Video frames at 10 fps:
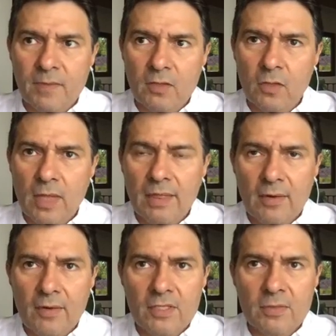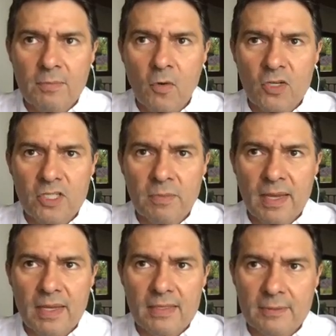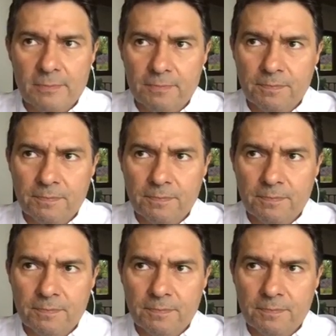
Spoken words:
so that there is more space.